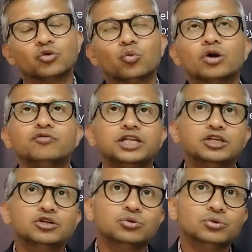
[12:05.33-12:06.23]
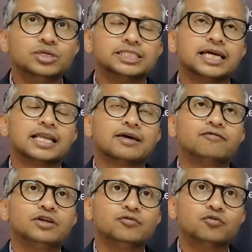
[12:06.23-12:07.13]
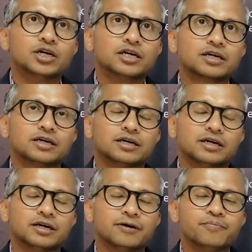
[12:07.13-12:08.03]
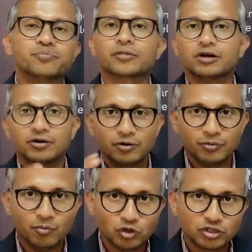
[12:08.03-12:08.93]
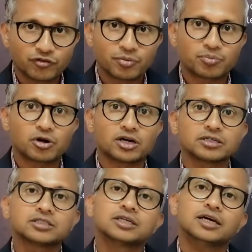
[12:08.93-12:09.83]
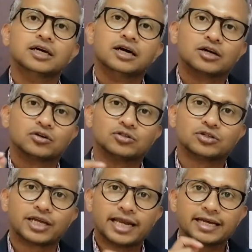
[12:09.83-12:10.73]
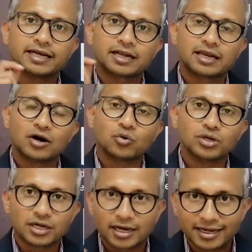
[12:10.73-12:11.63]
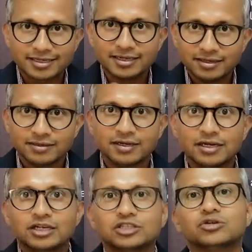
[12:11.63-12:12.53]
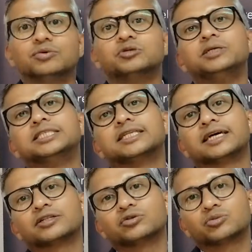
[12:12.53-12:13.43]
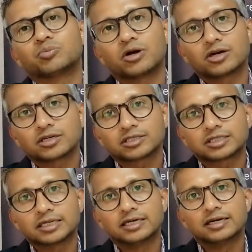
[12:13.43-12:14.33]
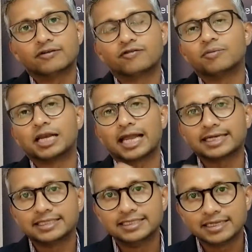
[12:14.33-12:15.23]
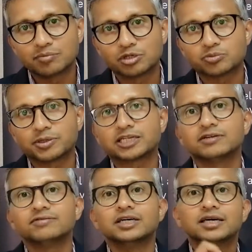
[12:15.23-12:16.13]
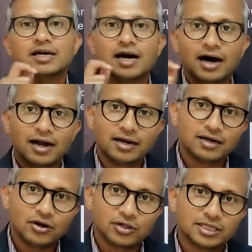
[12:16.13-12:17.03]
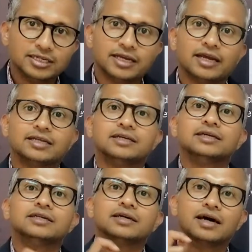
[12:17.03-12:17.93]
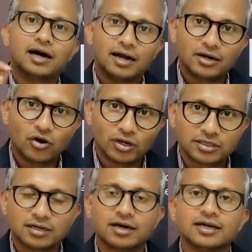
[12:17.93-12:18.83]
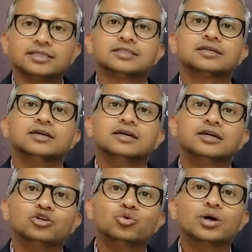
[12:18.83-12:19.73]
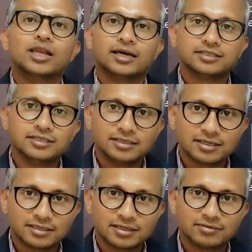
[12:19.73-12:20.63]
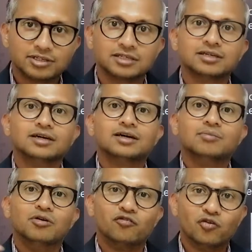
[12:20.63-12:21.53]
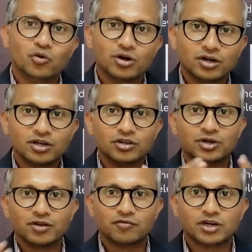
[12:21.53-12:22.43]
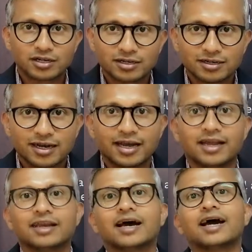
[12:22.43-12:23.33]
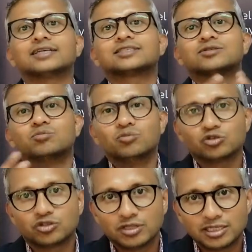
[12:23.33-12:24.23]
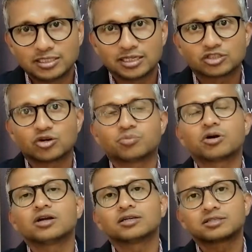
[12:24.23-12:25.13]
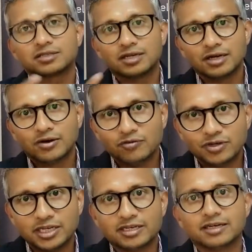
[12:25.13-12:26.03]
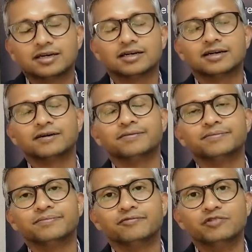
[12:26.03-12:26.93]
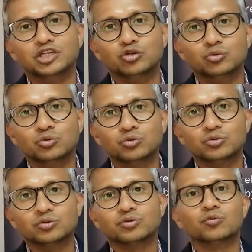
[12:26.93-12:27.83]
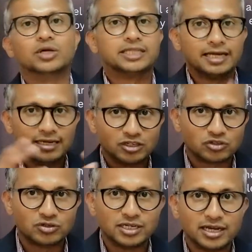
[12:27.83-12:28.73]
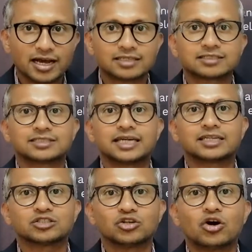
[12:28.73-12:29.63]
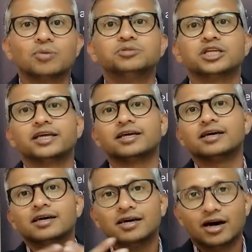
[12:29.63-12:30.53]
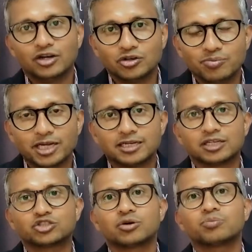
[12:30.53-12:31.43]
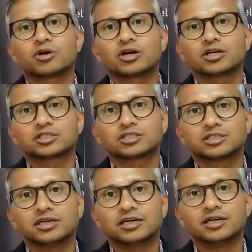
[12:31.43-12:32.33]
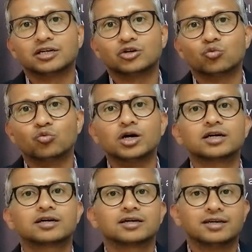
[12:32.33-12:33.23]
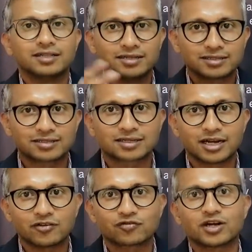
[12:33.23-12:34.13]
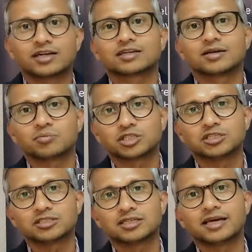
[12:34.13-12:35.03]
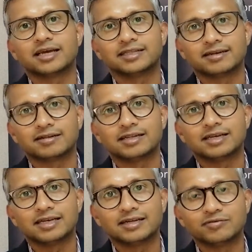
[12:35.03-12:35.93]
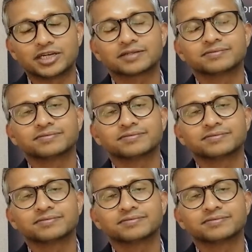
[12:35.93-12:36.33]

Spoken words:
So what we do is that we work, most of our products are also getting cloud connected. So which means those products from a licensing perspective are authenticated, are authorized to a licensing server before you can work. And as most of these desktop products, we do what the industry has set as norms, saying how do you make desktop products to work in this kind of conducting business in an ethical and legal way.